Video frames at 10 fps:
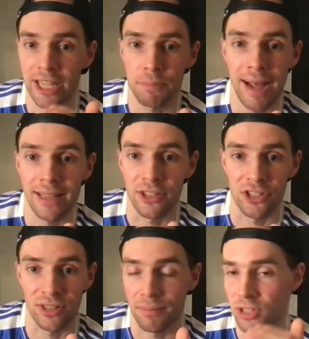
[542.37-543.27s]
his
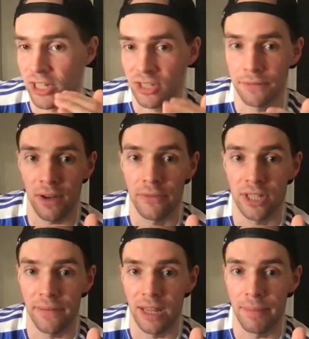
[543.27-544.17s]
pants 65,
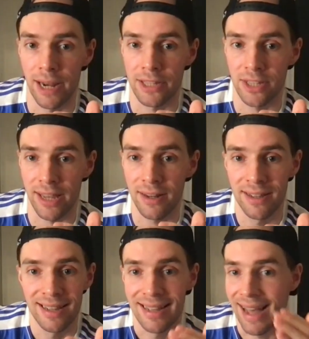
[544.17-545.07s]
70 minutes in,
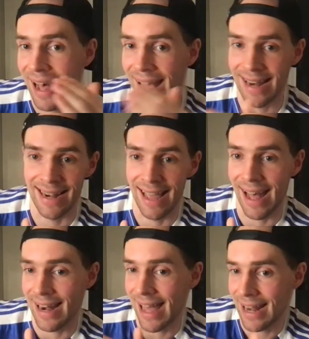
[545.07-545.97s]
and
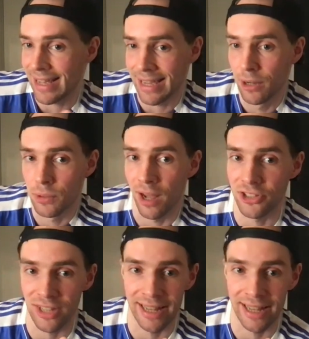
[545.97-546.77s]
it killed us.